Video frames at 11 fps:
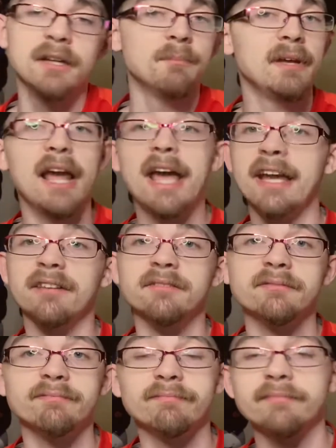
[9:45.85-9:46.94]
but hey,
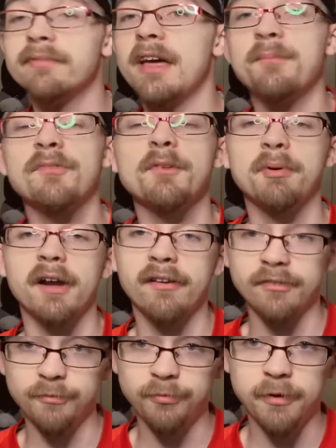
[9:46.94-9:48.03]
them's the breaks
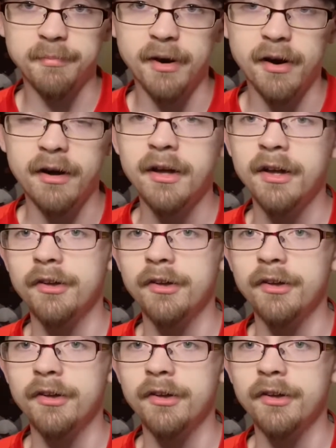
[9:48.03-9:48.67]
in football.